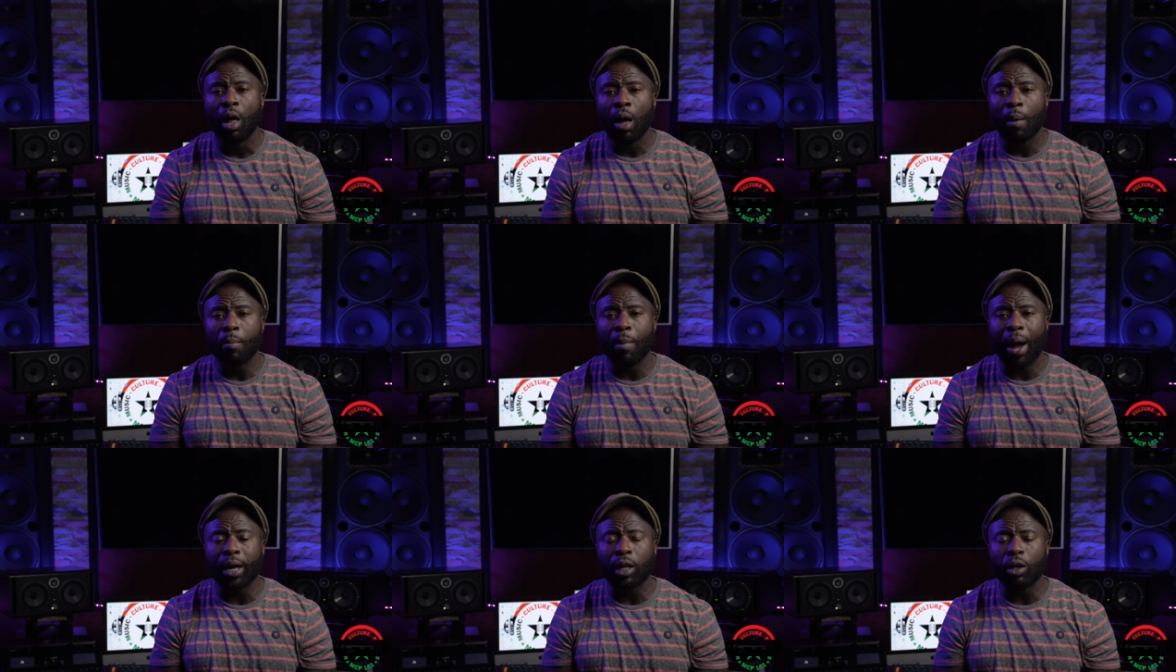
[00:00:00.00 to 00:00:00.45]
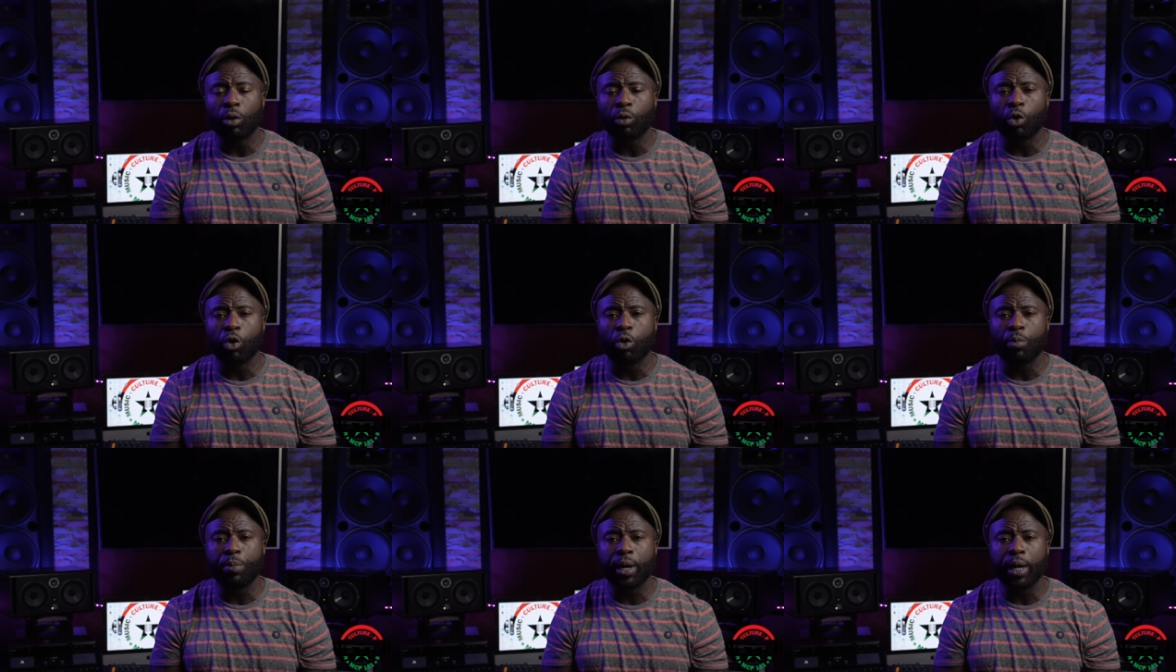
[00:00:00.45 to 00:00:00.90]
Michael
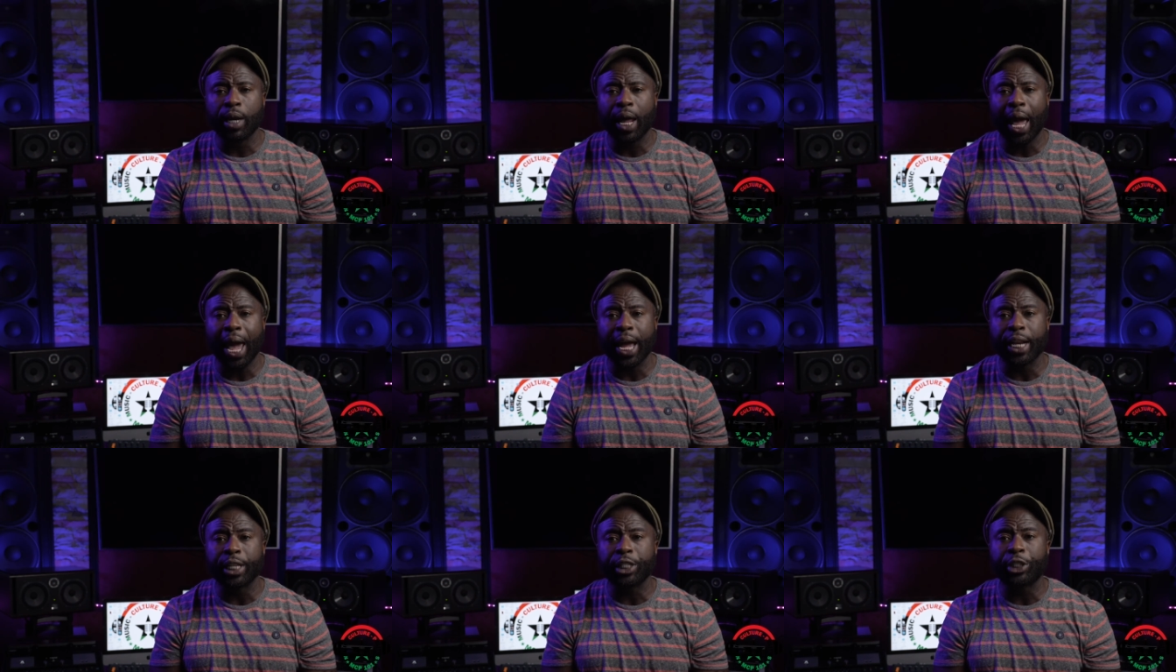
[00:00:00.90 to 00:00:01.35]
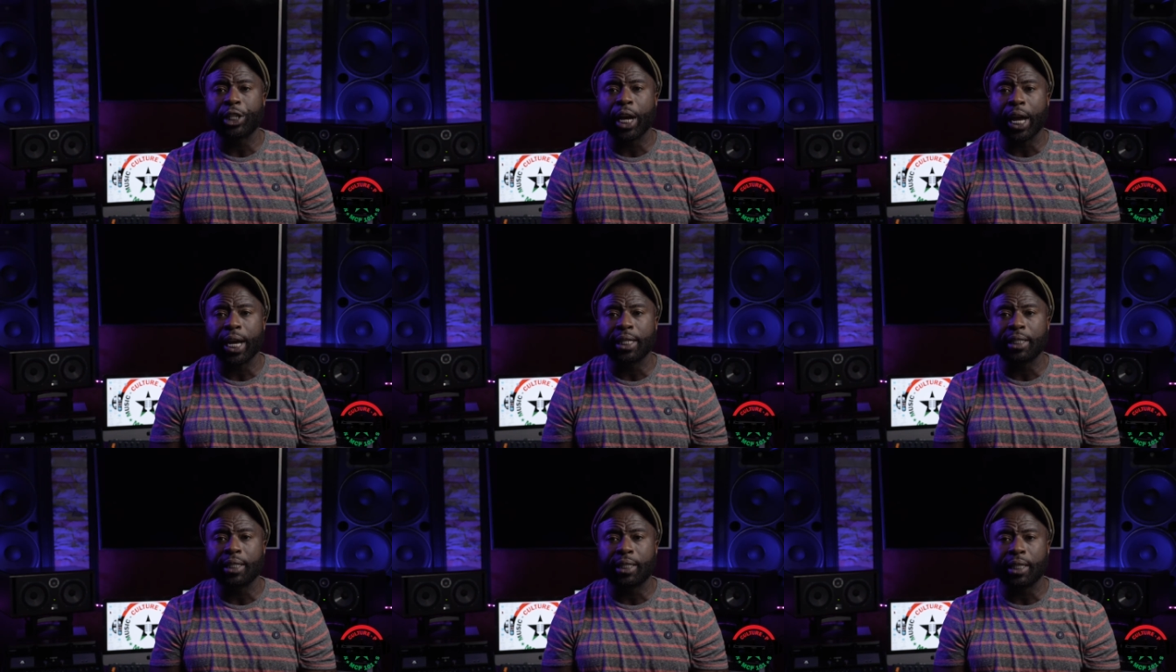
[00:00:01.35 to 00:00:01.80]
Rubin, and
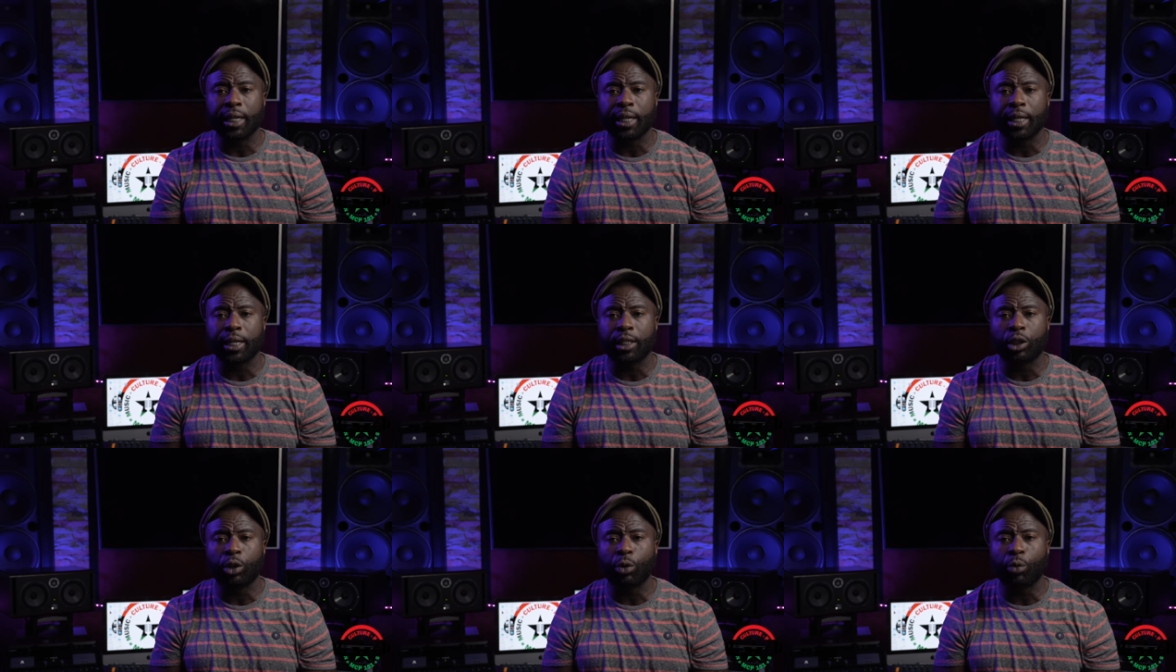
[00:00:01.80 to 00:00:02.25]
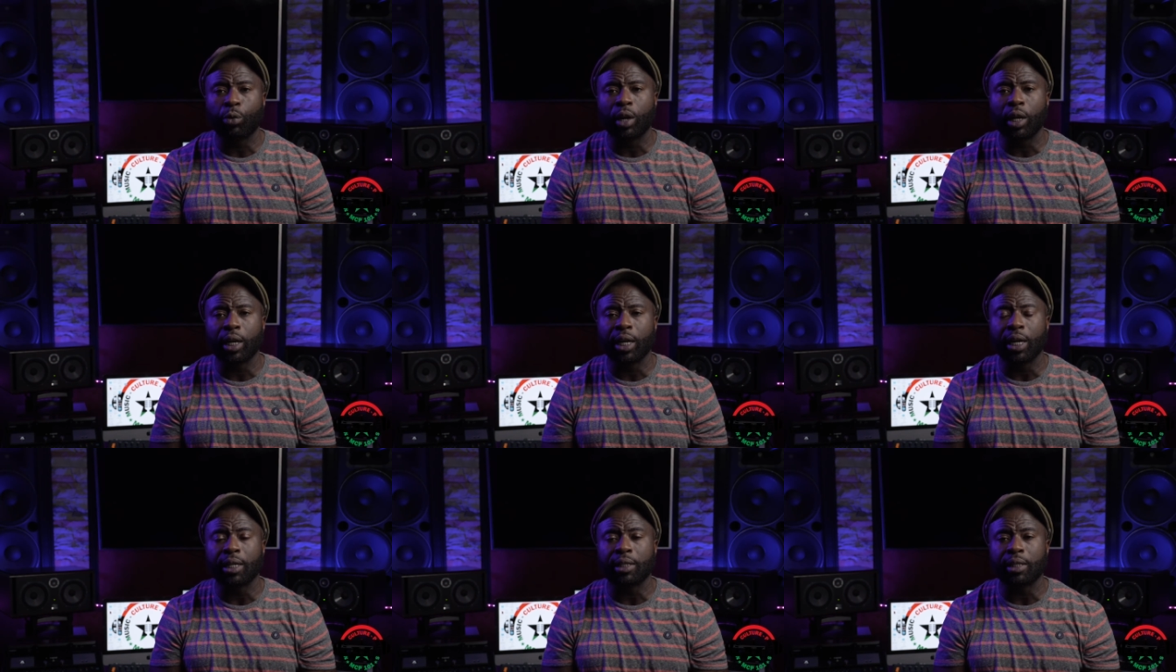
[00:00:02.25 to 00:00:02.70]
Jay-Z to
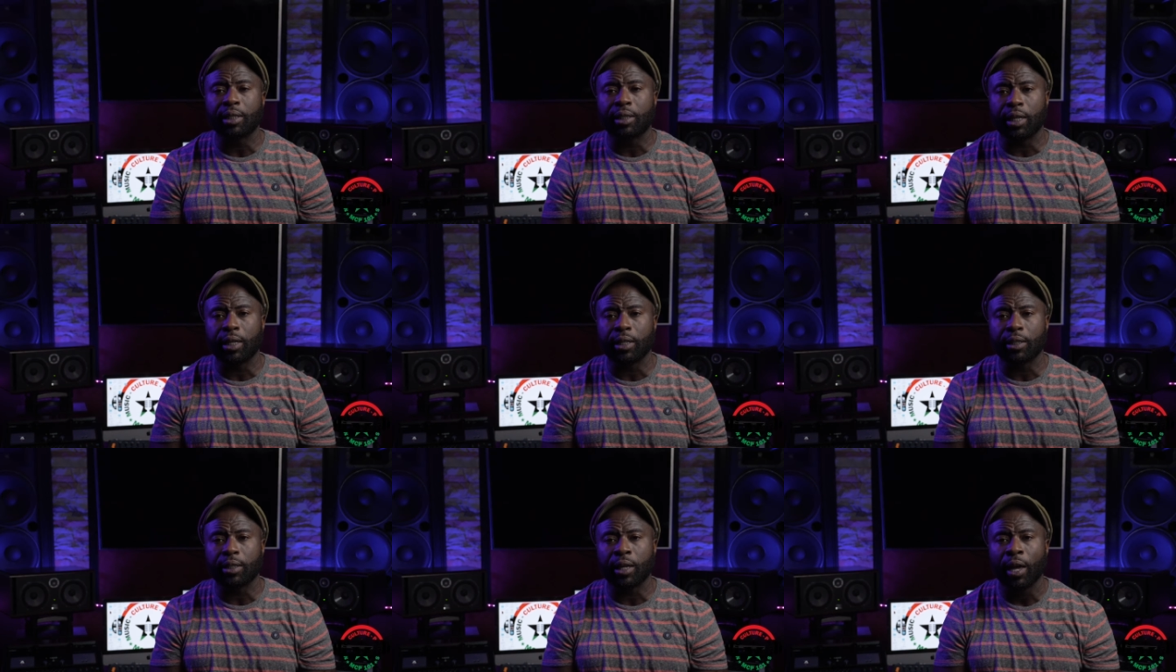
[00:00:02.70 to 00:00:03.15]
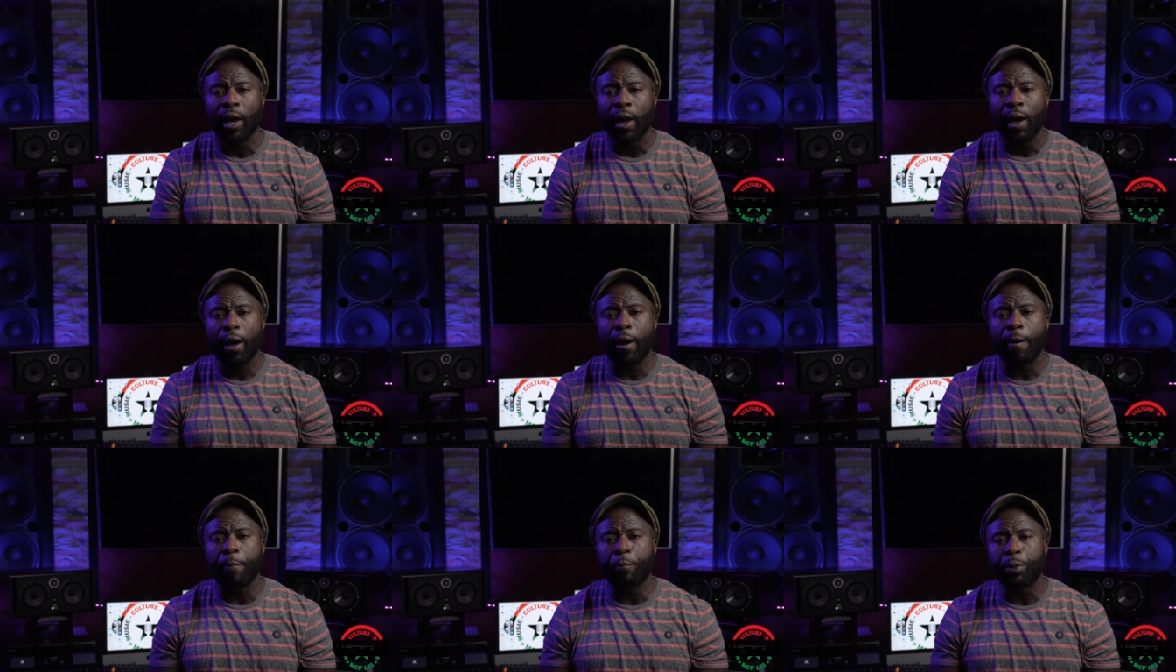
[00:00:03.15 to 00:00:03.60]
really assist
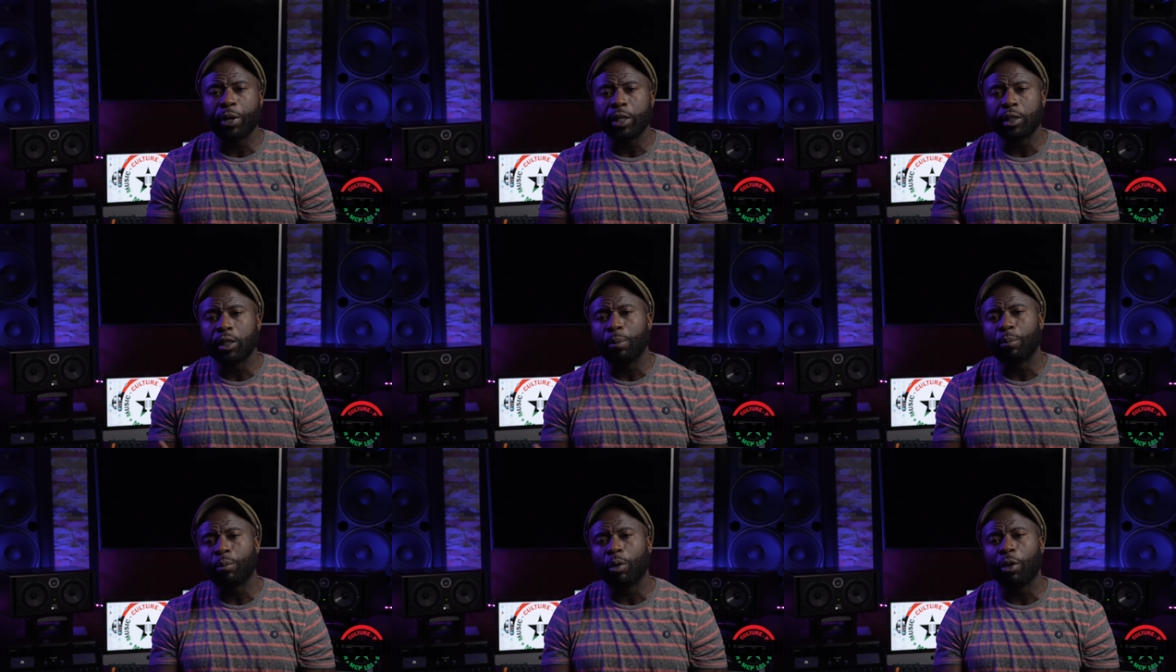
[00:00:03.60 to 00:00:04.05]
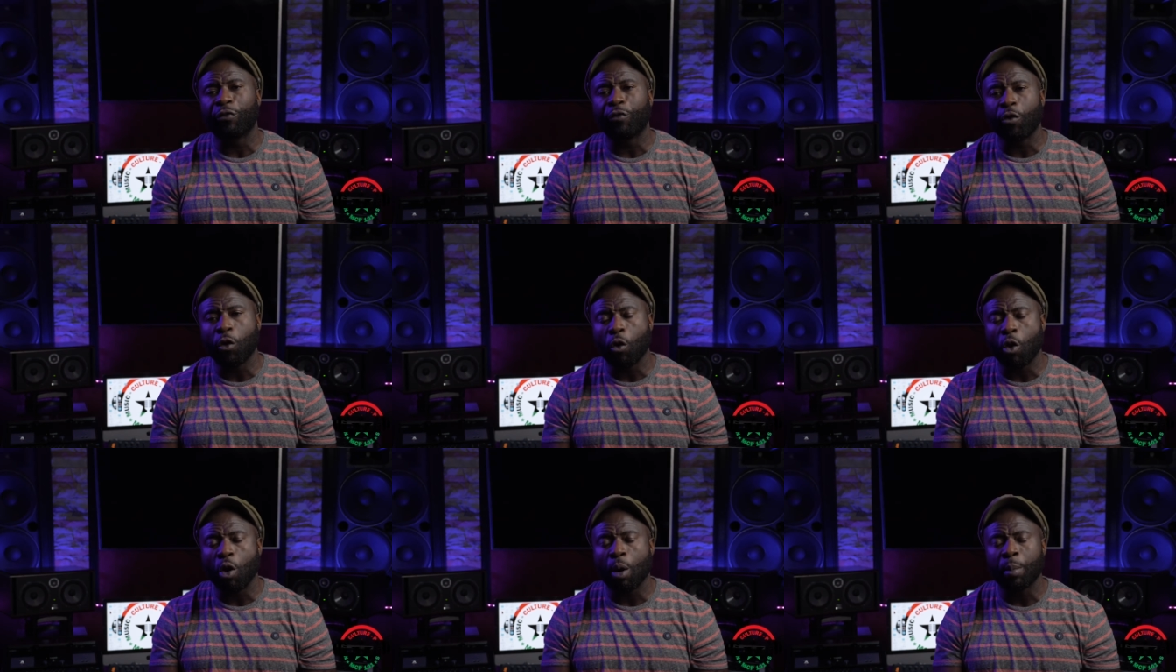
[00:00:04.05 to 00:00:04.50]
in prison
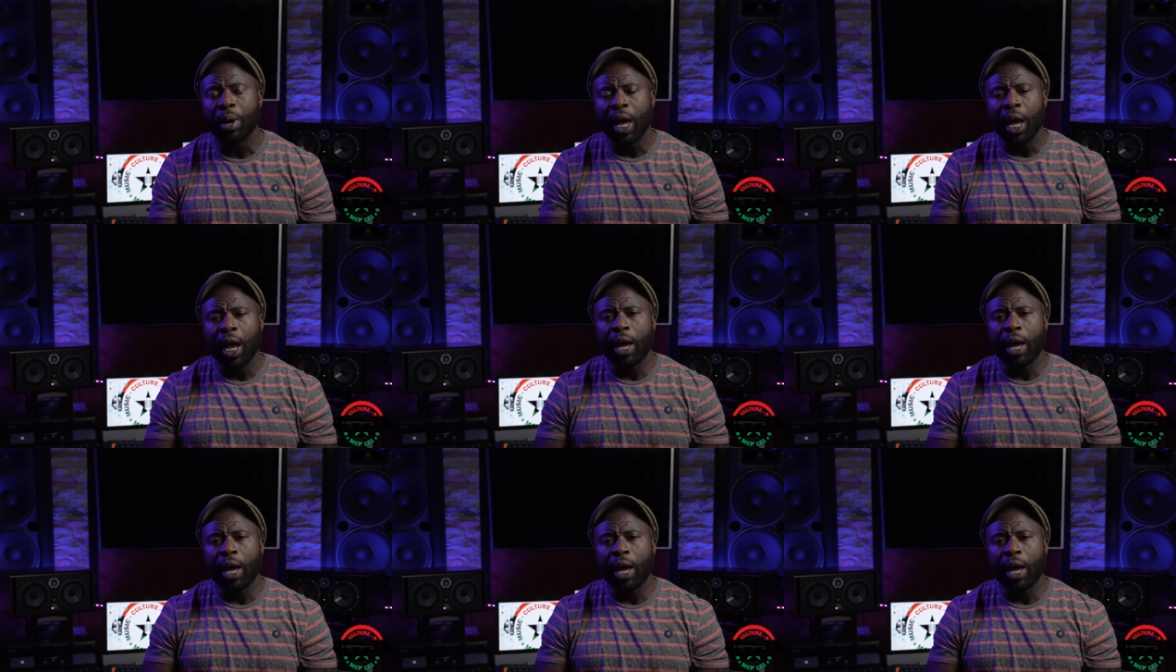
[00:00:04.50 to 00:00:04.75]
reform.